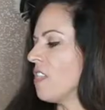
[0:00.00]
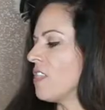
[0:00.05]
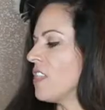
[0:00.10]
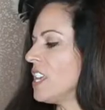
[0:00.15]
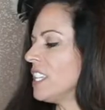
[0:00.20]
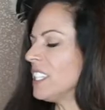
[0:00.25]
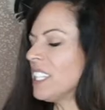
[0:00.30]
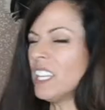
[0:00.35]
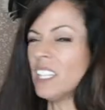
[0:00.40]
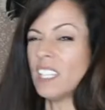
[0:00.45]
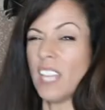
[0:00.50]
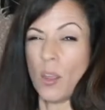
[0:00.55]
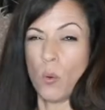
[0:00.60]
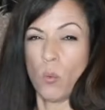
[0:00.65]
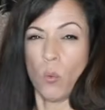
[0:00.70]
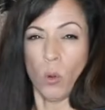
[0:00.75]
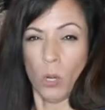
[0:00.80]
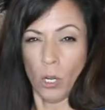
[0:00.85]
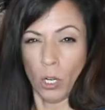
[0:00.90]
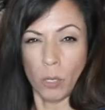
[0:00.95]
This is a
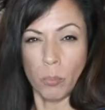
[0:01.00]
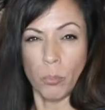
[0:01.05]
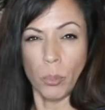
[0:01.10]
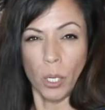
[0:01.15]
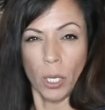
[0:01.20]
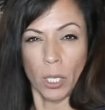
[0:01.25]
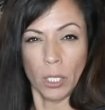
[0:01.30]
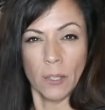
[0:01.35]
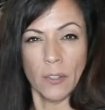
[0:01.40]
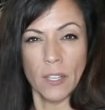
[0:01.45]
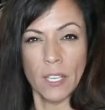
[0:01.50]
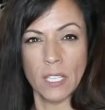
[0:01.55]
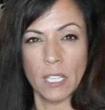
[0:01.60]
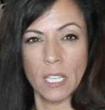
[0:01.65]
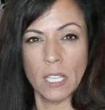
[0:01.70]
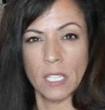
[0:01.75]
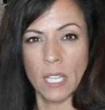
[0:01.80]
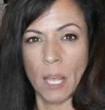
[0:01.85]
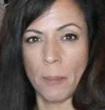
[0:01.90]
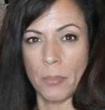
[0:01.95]
workbook. This
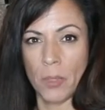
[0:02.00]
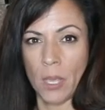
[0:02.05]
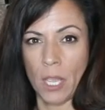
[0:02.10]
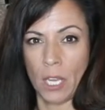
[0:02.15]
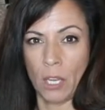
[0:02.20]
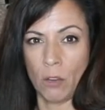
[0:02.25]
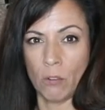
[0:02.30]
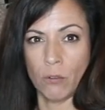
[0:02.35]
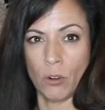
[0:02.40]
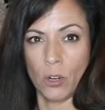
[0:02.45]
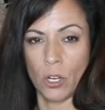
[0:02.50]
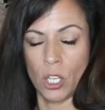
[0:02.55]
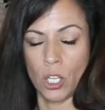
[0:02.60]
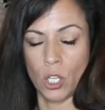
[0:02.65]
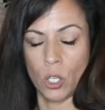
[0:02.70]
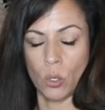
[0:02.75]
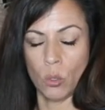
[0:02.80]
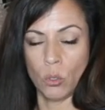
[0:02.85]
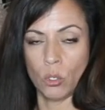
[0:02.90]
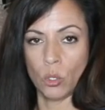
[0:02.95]
is something for
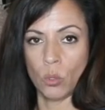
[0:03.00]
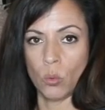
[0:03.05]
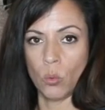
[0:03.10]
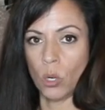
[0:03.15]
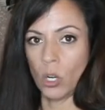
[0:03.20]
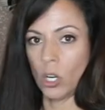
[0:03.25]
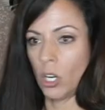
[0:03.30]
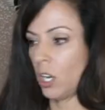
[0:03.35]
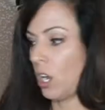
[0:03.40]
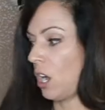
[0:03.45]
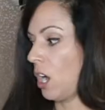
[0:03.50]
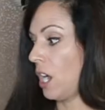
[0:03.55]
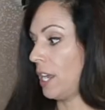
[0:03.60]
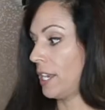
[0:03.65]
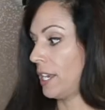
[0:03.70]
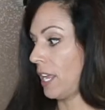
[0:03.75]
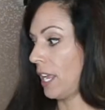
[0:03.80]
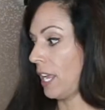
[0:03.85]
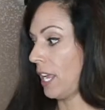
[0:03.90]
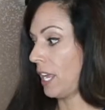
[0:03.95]
you to work
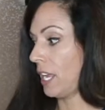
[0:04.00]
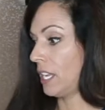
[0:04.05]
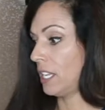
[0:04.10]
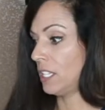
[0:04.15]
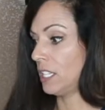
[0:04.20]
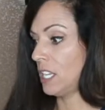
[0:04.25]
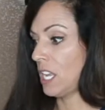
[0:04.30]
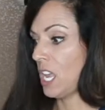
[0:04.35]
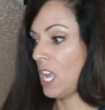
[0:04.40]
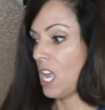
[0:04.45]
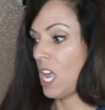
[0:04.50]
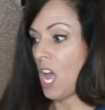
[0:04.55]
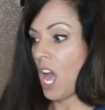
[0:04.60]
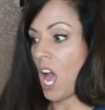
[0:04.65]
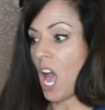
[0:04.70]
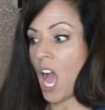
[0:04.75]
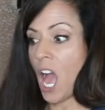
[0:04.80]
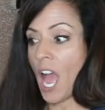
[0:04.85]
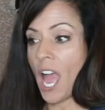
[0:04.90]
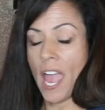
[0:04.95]
on, and
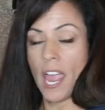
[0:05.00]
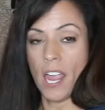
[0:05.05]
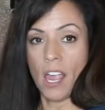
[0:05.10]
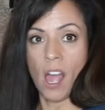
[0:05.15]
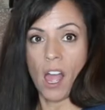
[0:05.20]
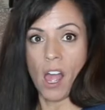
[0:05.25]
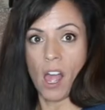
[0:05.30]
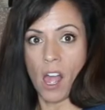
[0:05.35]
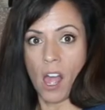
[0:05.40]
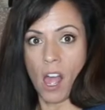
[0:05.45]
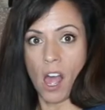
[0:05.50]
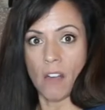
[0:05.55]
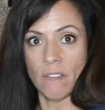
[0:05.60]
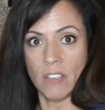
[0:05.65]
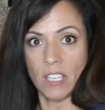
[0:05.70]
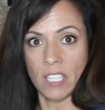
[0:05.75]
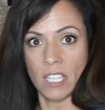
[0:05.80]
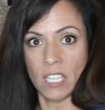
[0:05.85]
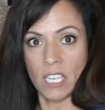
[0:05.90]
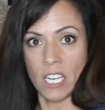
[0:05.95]
I
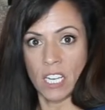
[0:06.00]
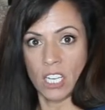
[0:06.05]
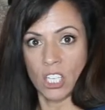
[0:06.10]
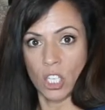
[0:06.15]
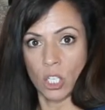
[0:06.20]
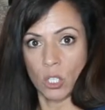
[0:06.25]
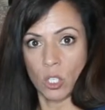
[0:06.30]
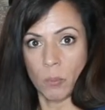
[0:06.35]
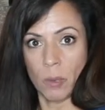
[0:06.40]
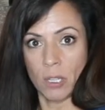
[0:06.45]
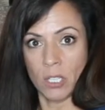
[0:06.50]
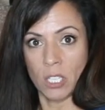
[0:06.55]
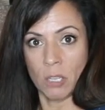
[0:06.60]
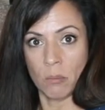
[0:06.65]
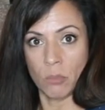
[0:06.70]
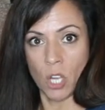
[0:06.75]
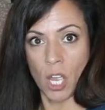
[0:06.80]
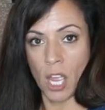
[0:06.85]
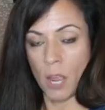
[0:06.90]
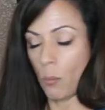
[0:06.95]
obviously need to spend
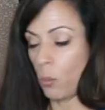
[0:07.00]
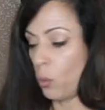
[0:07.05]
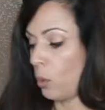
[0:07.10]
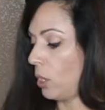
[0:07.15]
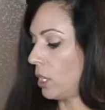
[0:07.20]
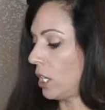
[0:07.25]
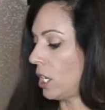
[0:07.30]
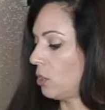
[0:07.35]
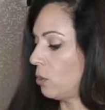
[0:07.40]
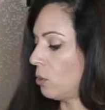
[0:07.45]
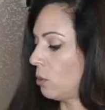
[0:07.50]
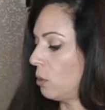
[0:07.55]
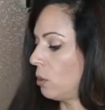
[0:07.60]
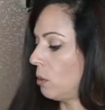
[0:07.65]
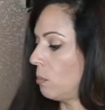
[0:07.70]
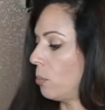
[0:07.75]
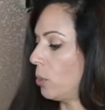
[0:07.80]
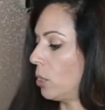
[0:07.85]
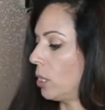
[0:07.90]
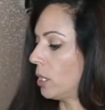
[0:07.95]
some time working through
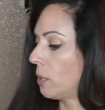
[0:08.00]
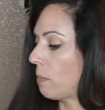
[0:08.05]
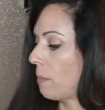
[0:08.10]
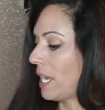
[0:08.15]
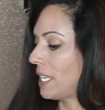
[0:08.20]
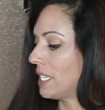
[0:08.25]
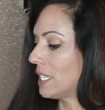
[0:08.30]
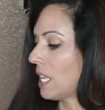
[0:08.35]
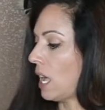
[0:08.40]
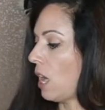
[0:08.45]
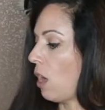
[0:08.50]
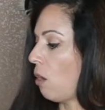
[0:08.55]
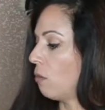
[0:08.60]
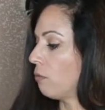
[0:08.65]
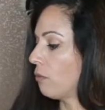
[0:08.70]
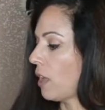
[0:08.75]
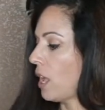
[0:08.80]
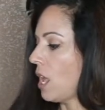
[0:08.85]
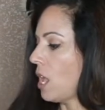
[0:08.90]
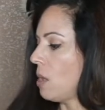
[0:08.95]
the book
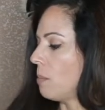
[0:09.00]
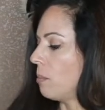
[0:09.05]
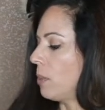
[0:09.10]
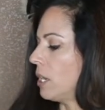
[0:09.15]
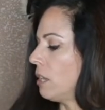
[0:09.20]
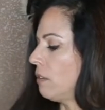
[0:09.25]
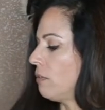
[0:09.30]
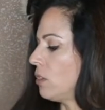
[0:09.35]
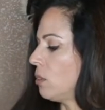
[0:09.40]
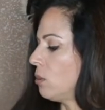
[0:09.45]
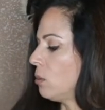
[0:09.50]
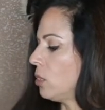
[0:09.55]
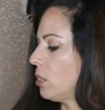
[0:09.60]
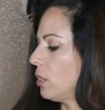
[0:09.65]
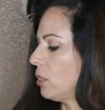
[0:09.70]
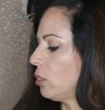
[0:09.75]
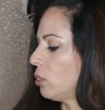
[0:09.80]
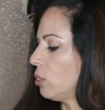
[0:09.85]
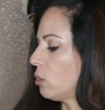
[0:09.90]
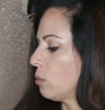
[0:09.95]
myself. But if you
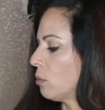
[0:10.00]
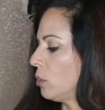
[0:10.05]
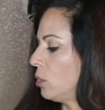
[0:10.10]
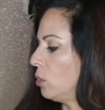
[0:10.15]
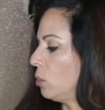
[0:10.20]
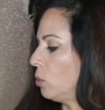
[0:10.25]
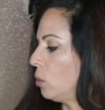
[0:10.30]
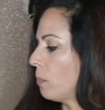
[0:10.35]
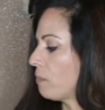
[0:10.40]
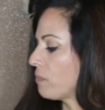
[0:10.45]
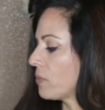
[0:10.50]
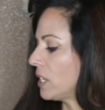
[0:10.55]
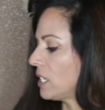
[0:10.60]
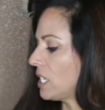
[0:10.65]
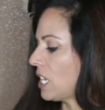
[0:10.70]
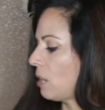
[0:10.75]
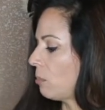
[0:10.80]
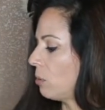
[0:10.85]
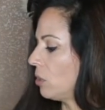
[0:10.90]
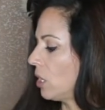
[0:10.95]
look through the
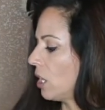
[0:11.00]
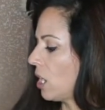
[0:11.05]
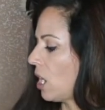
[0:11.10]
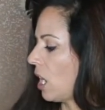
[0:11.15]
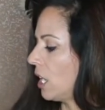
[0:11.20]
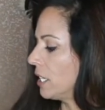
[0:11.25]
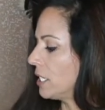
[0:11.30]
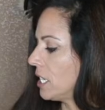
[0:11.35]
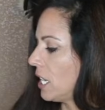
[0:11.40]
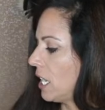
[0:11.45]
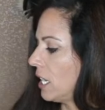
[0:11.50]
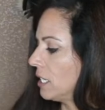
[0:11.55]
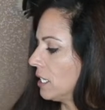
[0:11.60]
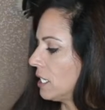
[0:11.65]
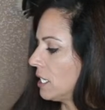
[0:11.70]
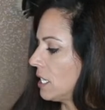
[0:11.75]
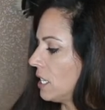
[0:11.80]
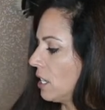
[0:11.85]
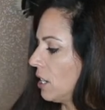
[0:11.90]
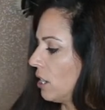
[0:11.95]
table of
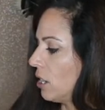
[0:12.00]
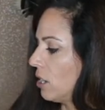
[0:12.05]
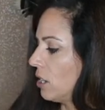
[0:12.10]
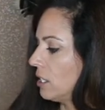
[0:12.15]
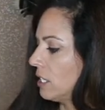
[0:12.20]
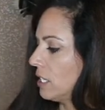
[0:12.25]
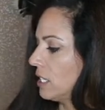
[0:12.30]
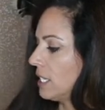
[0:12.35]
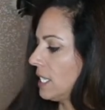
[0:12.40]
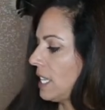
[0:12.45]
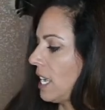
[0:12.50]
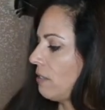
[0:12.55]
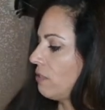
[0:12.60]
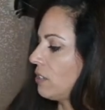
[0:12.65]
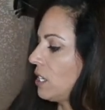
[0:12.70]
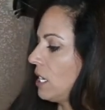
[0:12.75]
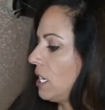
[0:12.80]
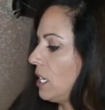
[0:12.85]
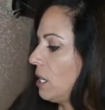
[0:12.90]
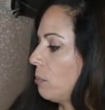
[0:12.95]
contents, there is
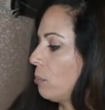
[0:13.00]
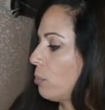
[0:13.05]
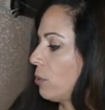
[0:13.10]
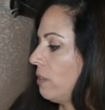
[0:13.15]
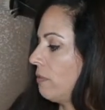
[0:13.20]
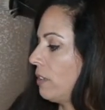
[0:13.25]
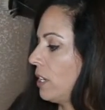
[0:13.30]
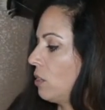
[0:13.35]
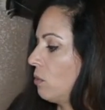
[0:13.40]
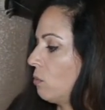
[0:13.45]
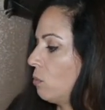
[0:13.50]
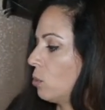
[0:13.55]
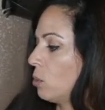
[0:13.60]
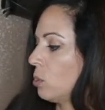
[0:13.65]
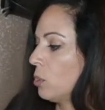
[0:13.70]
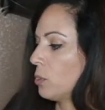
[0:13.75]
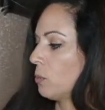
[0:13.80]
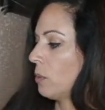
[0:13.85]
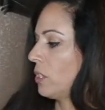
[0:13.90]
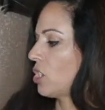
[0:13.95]
safety, briefing, and
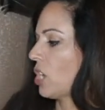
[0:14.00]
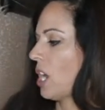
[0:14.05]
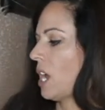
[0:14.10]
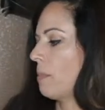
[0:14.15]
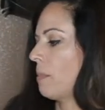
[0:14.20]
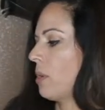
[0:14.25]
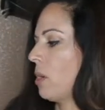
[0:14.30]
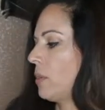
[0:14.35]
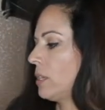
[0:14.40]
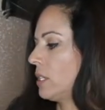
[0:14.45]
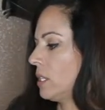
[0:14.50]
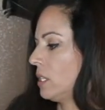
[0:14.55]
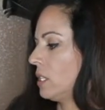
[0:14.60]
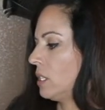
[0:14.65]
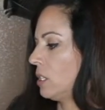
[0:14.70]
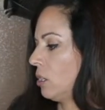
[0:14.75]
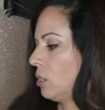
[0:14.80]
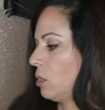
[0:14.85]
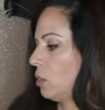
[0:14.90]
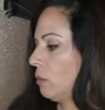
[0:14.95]
rules, which I am always a
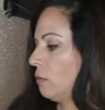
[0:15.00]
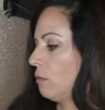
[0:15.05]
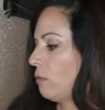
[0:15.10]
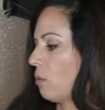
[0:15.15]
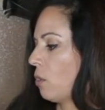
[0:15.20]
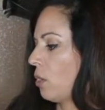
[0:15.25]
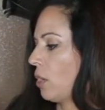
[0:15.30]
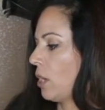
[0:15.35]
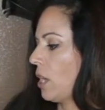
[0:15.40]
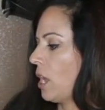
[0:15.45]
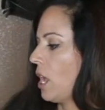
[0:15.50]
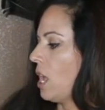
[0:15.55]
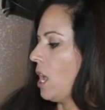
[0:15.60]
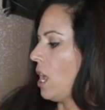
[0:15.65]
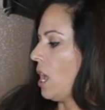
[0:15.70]
stickler for.